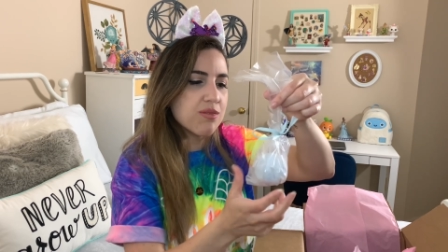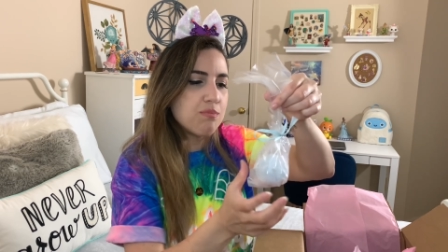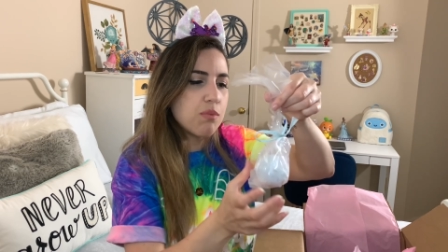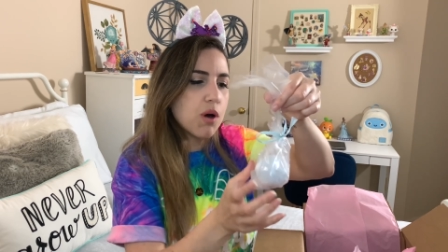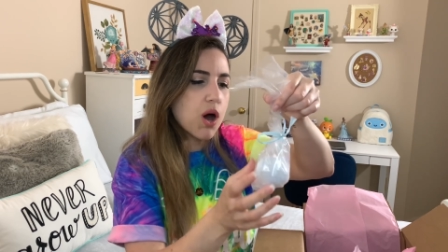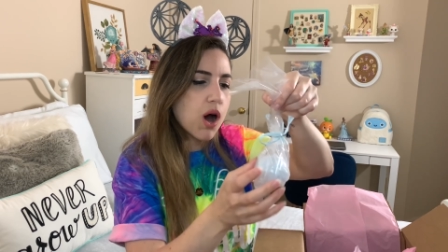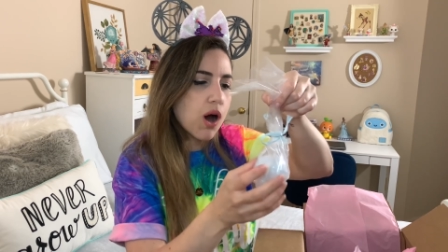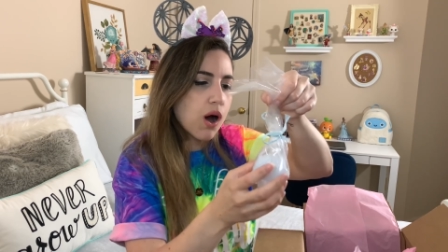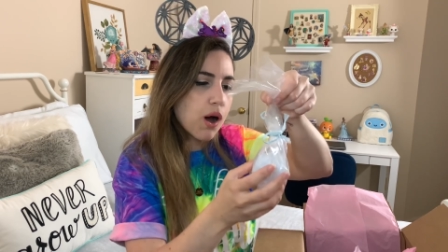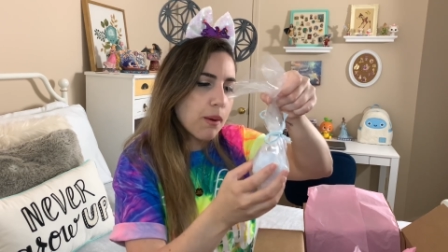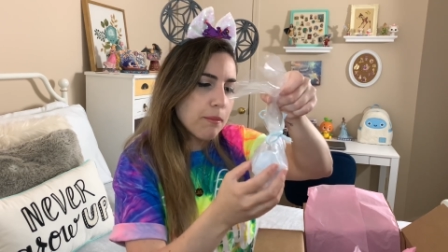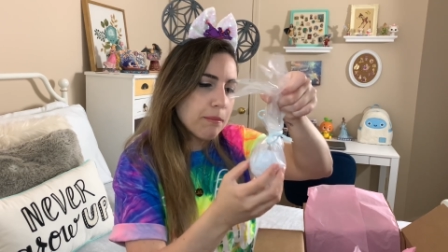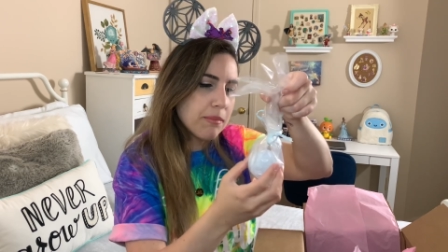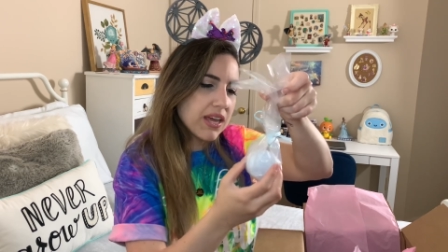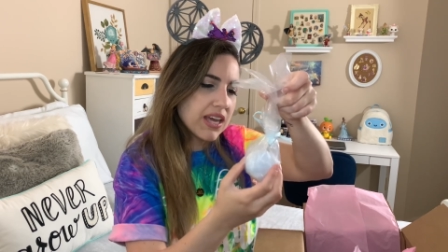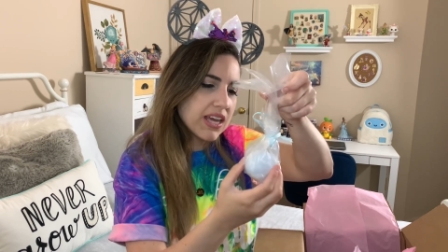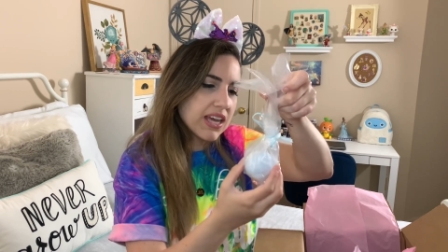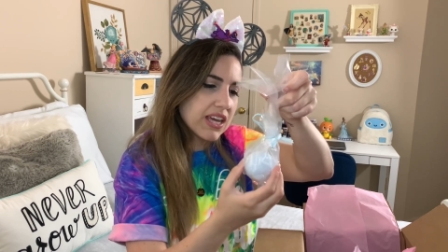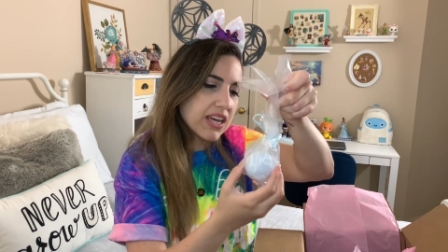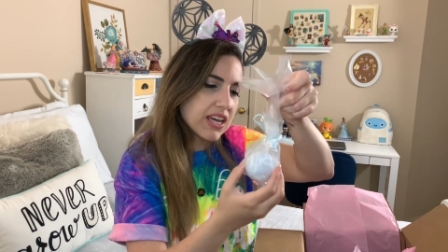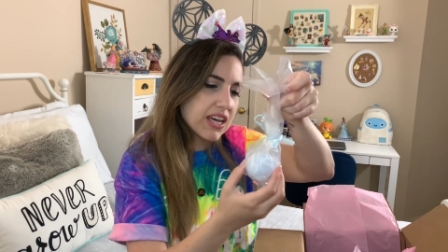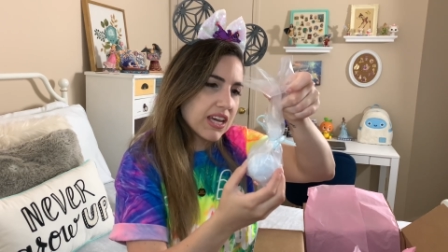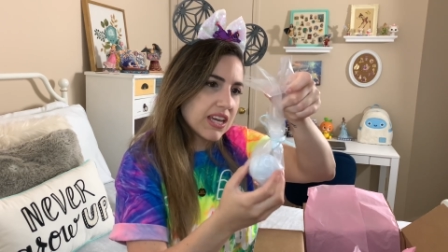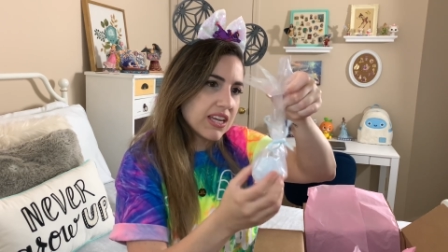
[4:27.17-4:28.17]
bomb
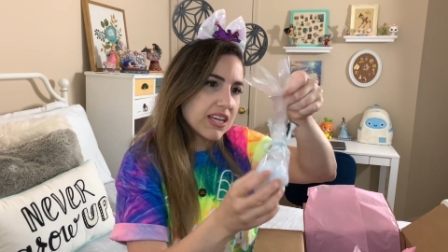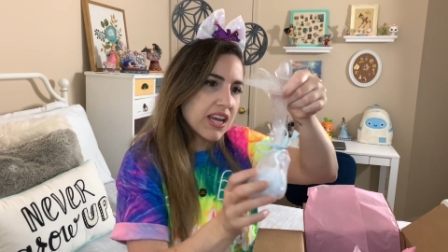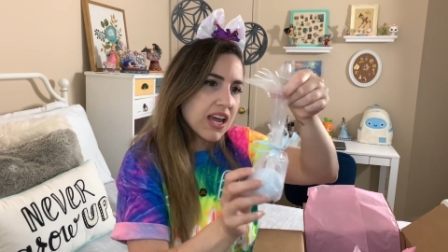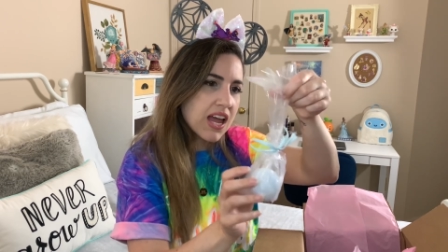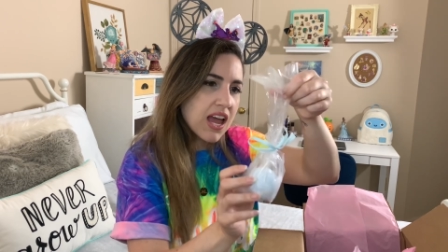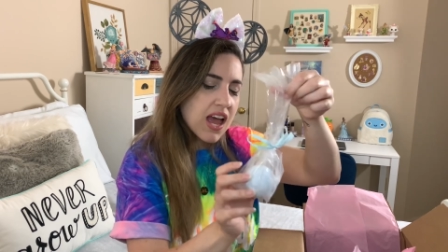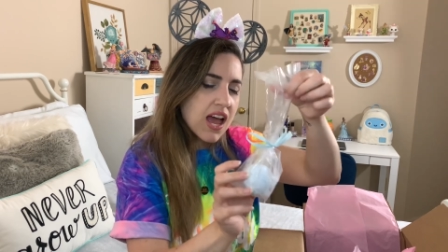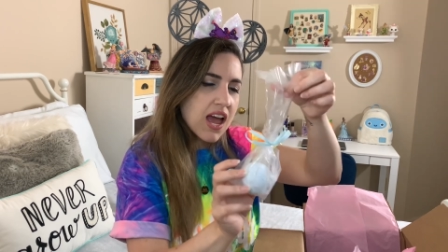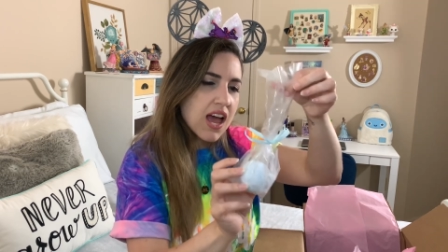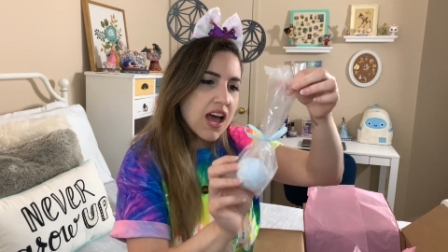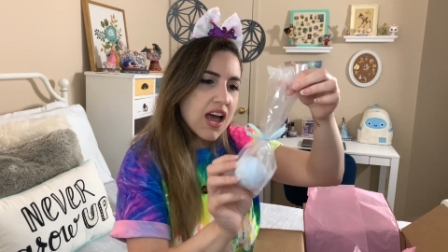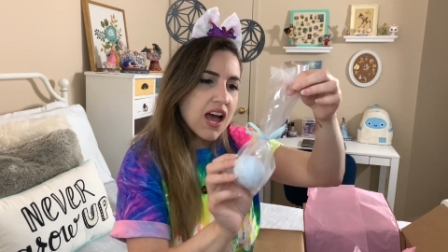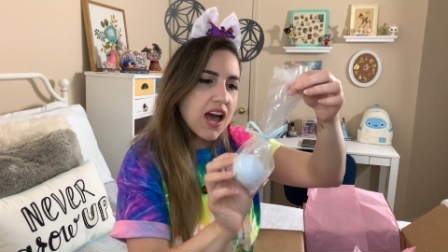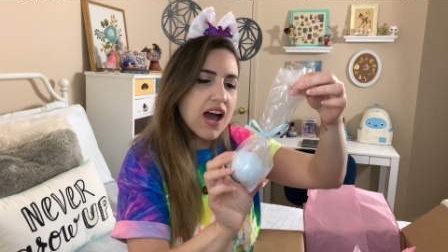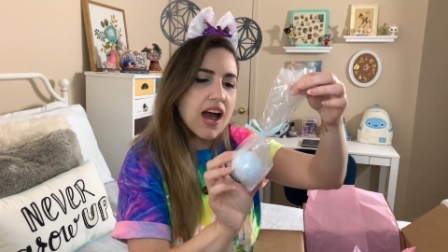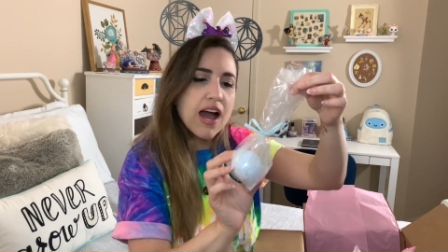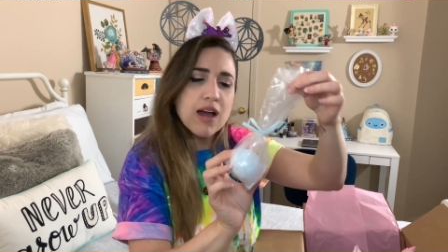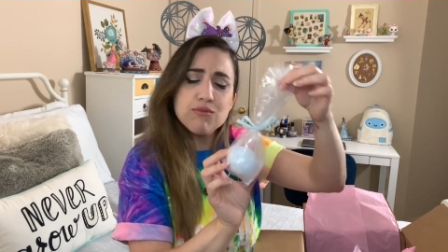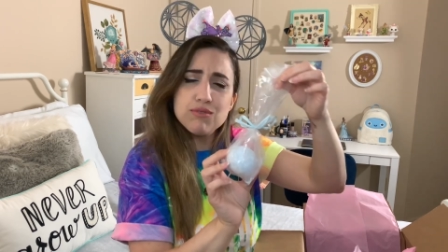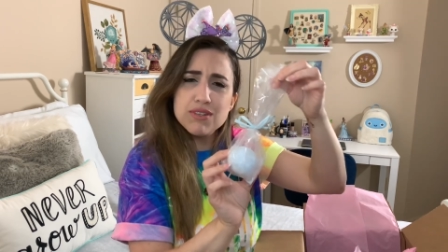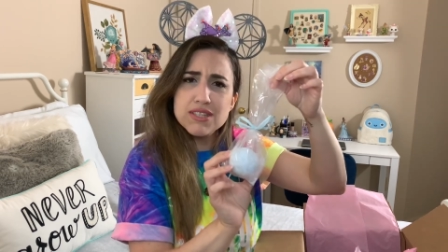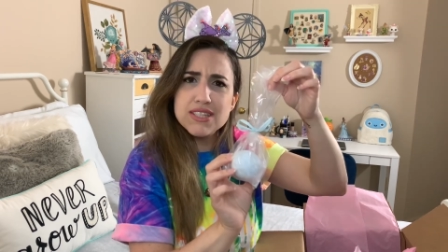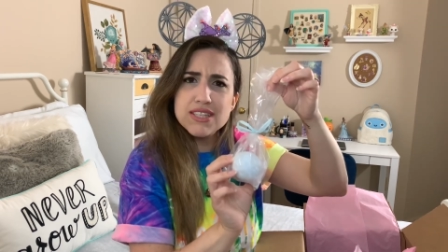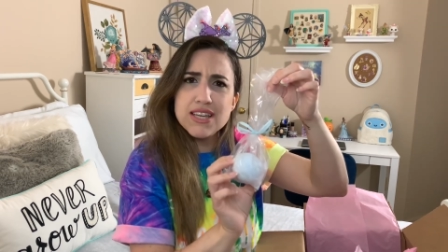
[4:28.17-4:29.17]
and I
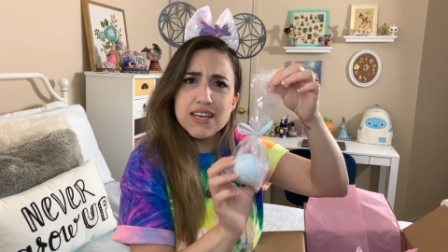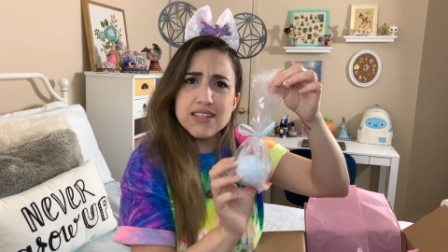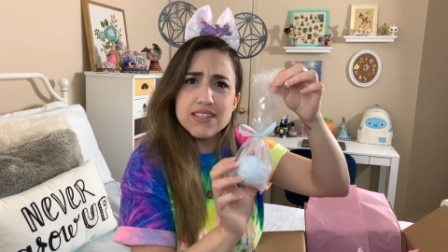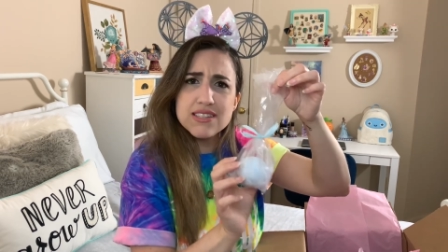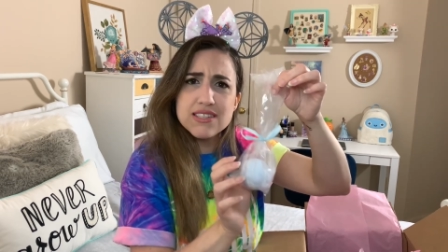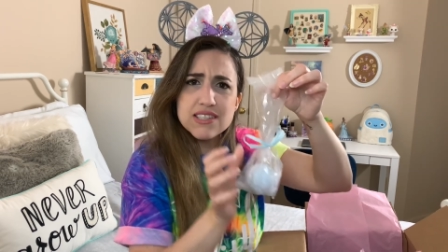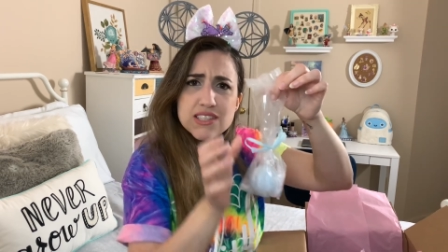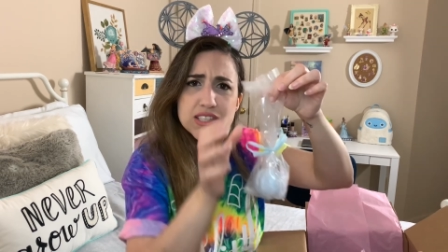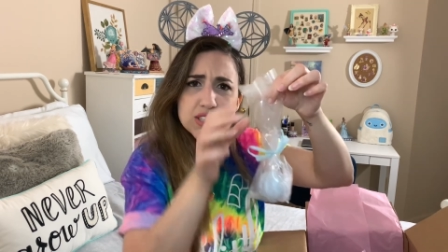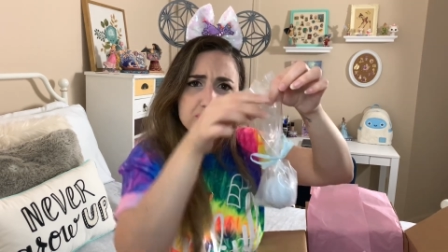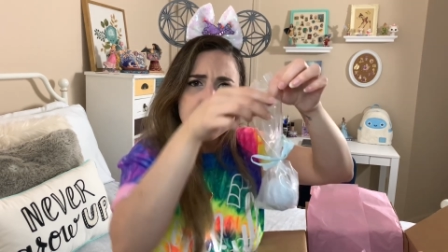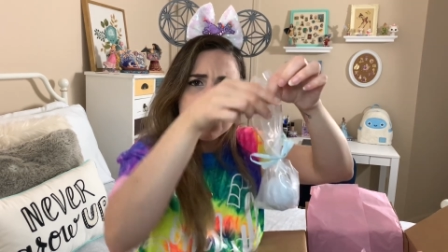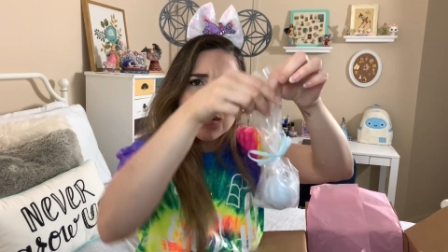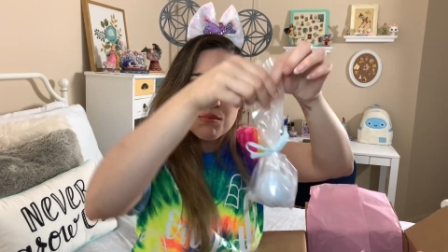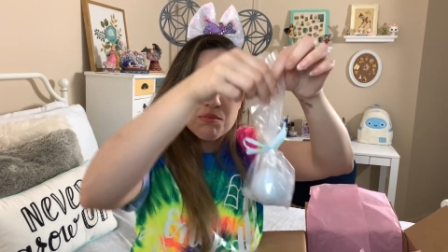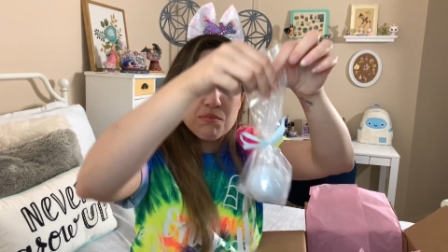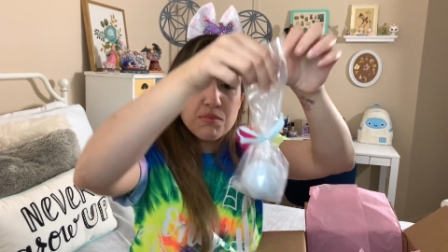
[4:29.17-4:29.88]
would say this is from